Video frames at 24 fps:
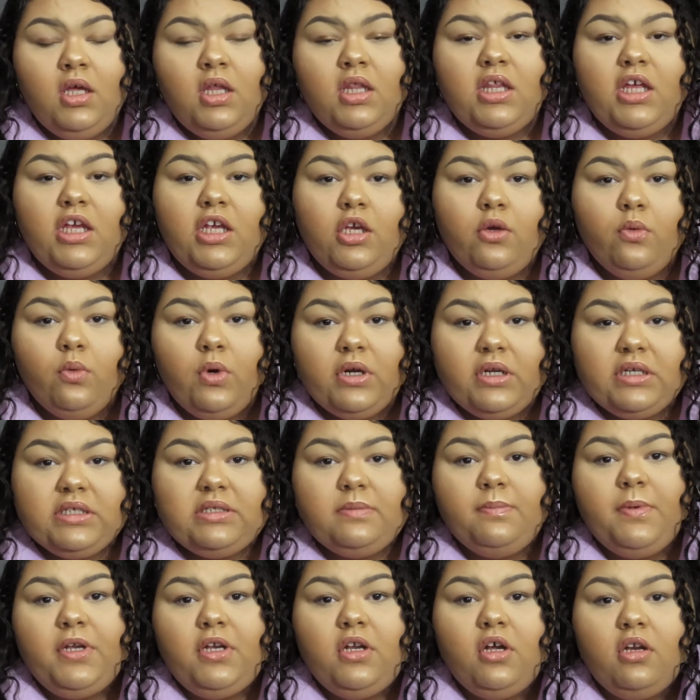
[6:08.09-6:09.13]
that you want to
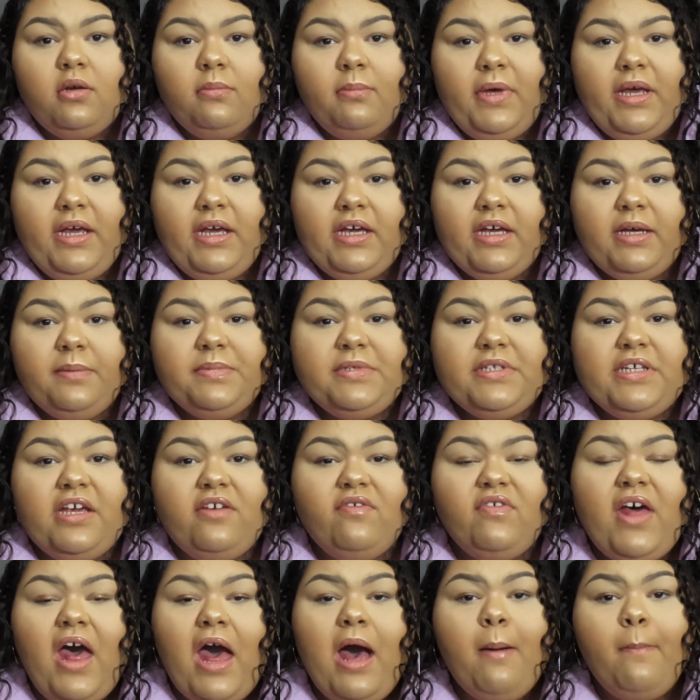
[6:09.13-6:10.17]
spend on makeup,
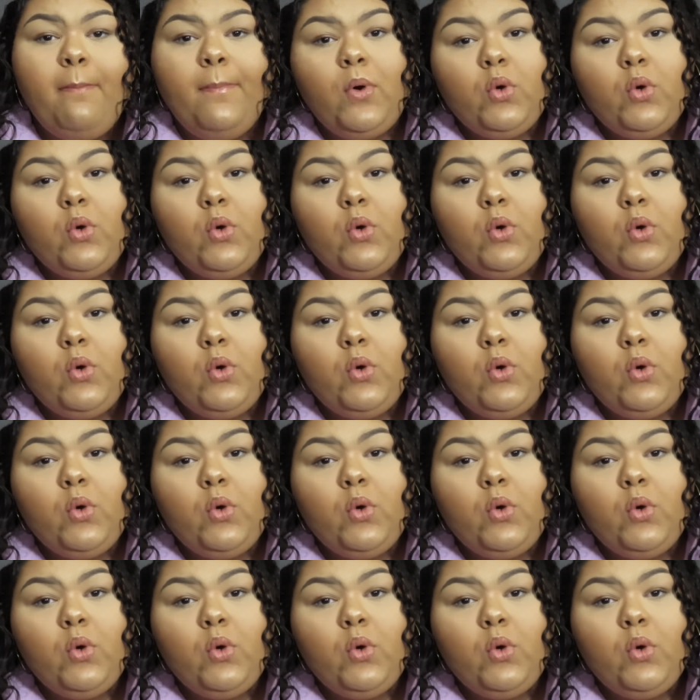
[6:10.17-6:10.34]
save that